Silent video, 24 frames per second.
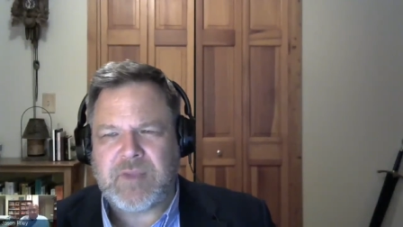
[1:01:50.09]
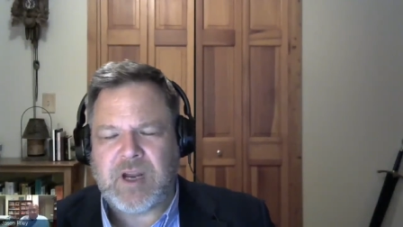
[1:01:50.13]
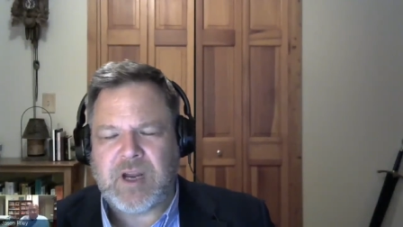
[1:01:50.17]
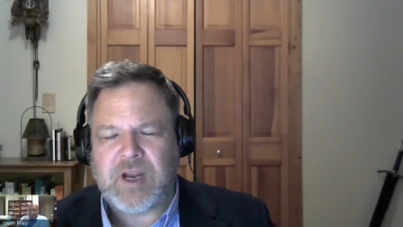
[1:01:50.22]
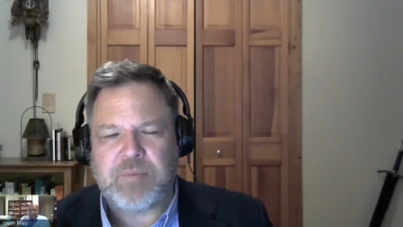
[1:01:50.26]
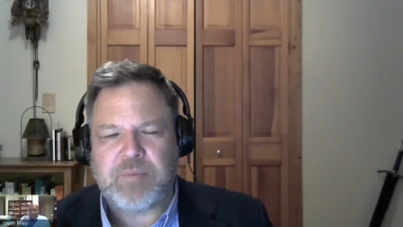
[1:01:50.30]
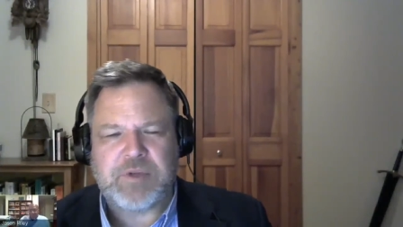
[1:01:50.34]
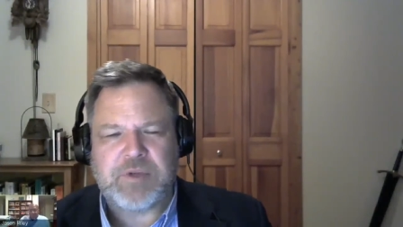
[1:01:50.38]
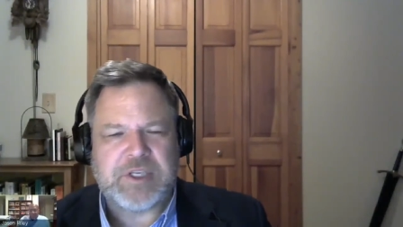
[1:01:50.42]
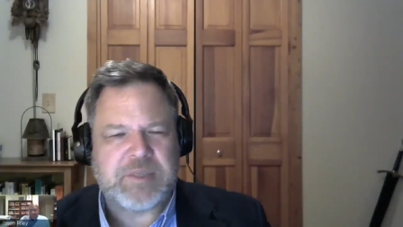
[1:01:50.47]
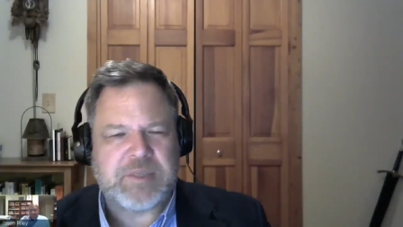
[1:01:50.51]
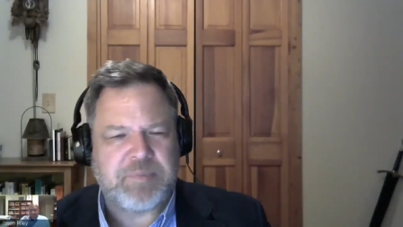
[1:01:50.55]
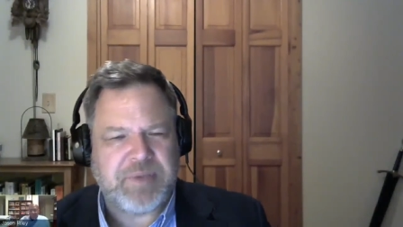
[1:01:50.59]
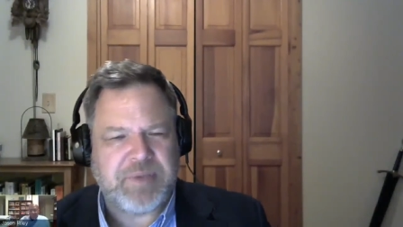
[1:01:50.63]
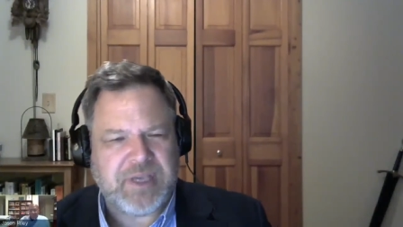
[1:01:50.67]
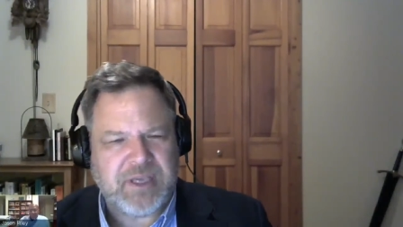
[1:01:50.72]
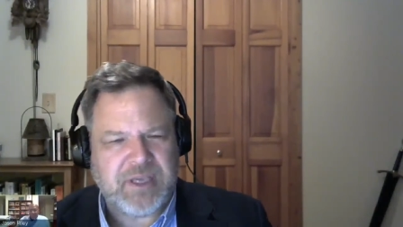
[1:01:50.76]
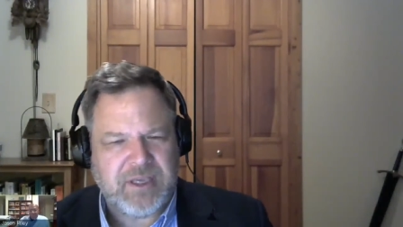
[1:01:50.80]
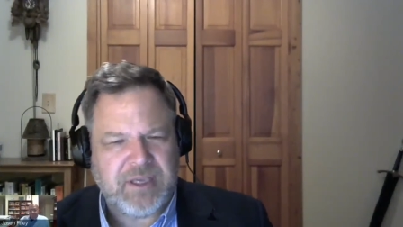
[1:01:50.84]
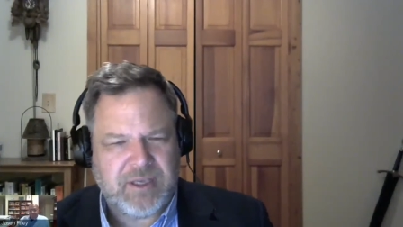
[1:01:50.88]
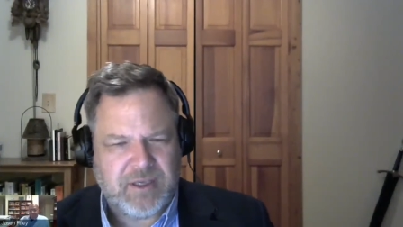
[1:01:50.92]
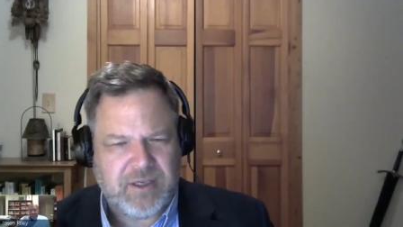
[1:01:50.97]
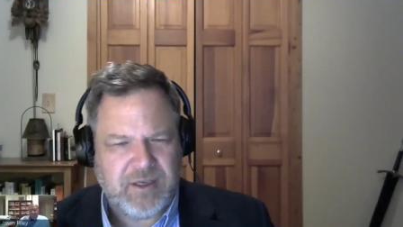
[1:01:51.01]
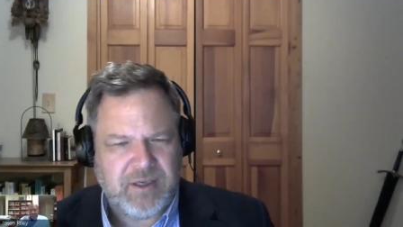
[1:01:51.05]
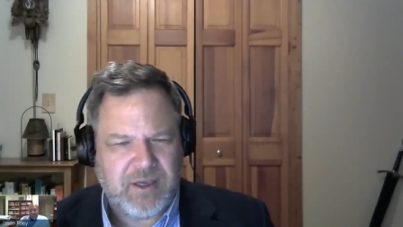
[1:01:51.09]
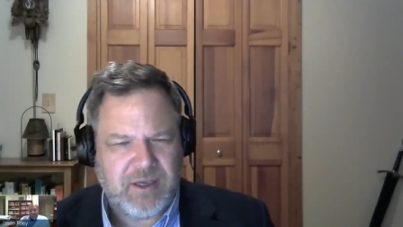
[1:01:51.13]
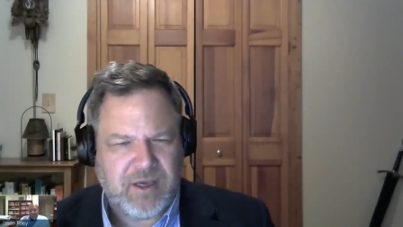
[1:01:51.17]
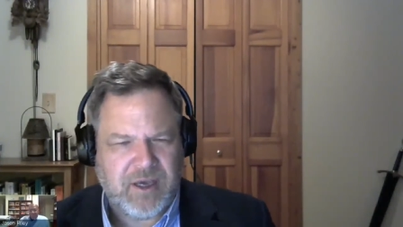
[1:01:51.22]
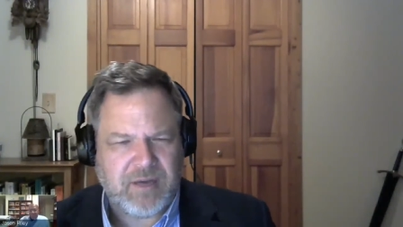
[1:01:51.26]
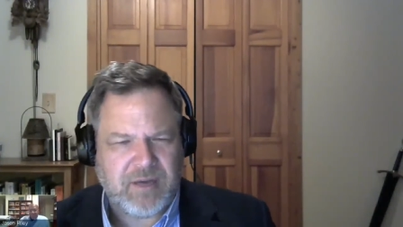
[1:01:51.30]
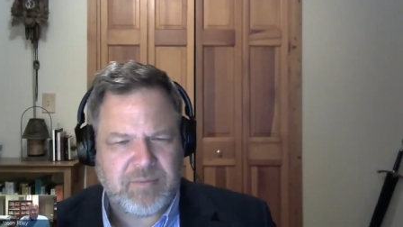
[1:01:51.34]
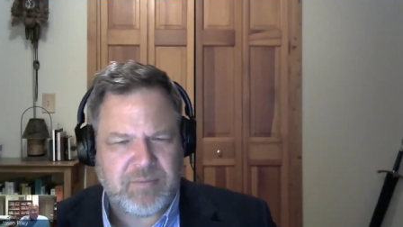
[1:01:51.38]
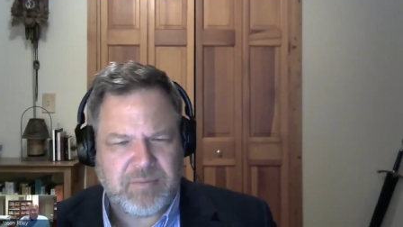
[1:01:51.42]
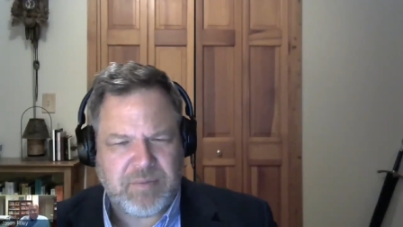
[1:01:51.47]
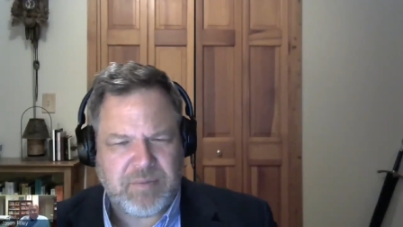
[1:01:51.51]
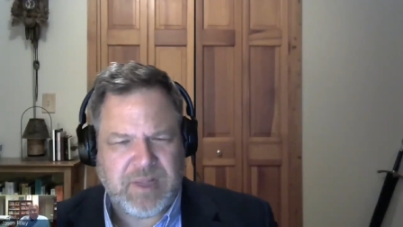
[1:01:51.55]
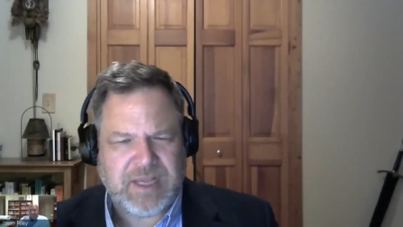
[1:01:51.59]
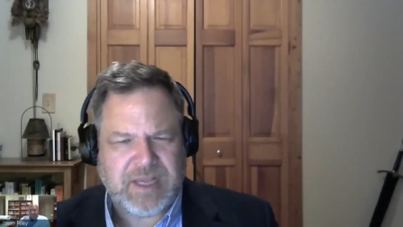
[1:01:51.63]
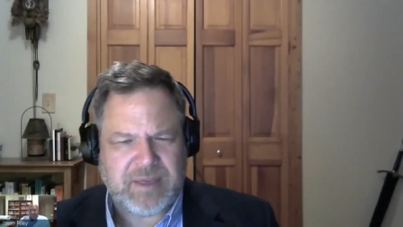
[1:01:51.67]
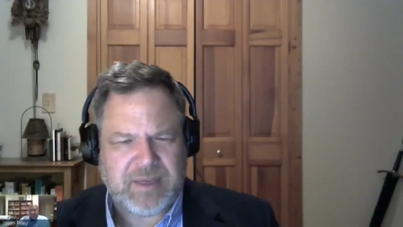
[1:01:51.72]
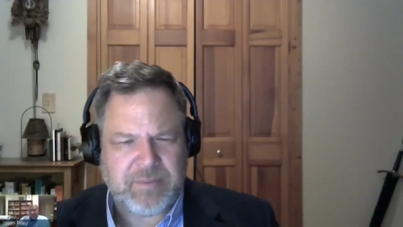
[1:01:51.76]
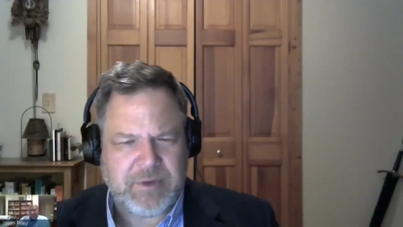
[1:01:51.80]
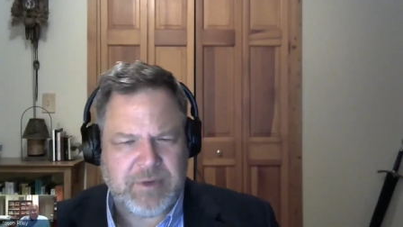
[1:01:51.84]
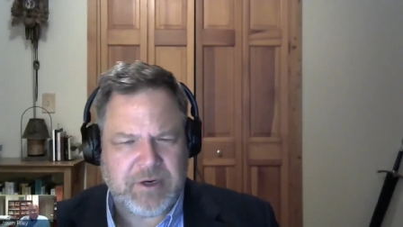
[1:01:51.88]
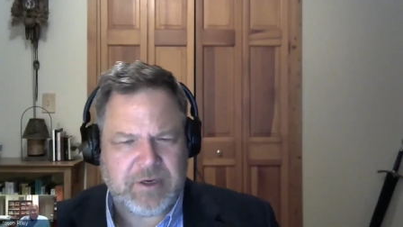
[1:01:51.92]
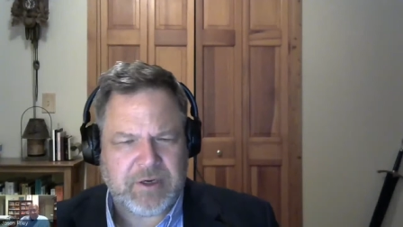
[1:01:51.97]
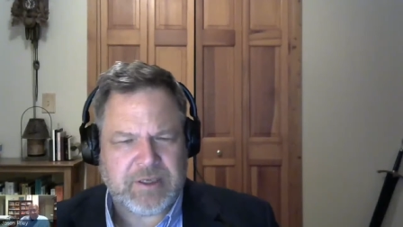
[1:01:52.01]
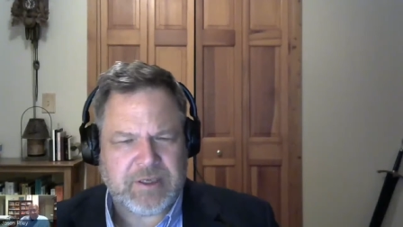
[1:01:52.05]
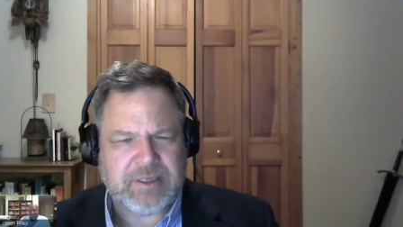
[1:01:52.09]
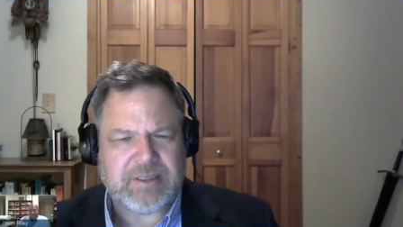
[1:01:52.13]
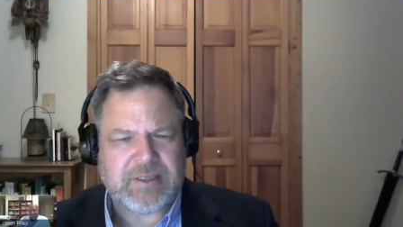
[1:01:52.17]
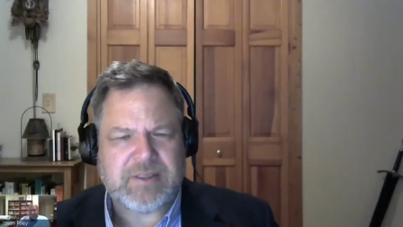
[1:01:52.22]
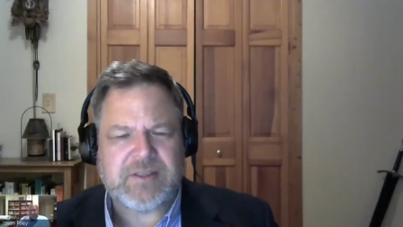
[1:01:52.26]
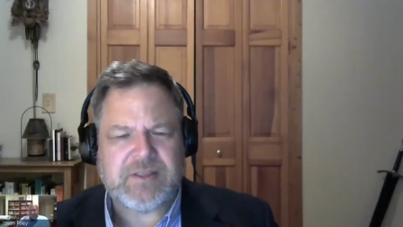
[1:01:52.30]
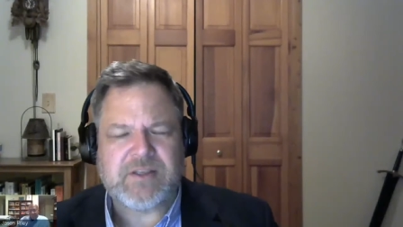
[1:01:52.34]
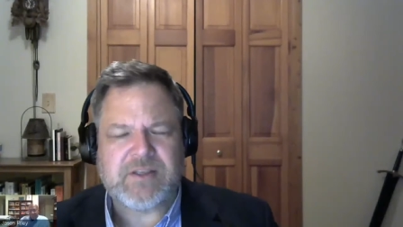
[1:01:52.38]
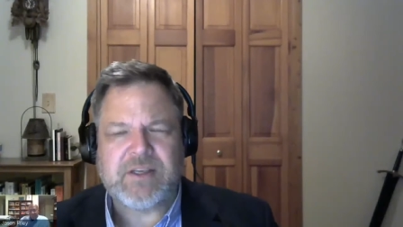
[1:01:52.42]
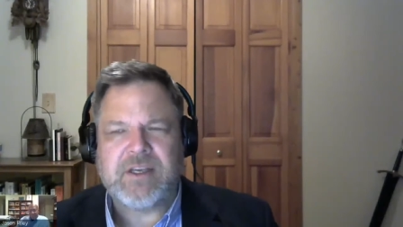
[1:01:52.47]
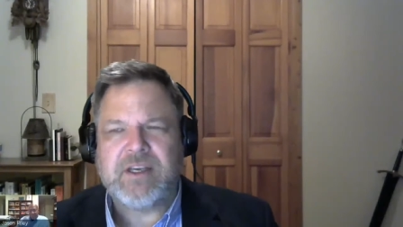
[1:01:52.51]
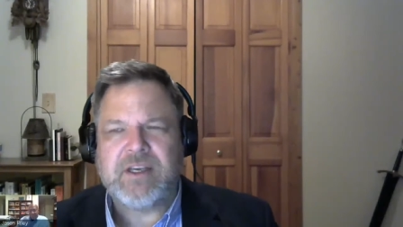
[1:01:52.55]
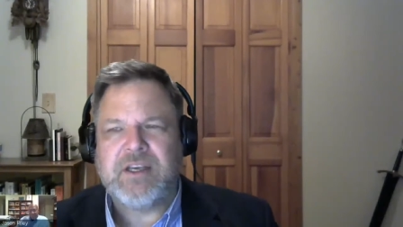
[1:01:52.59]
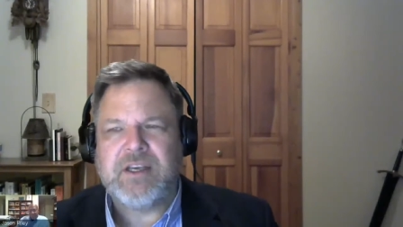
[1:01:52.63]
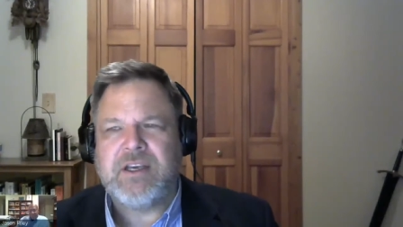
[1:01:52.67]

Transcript: are police picking on black Americans?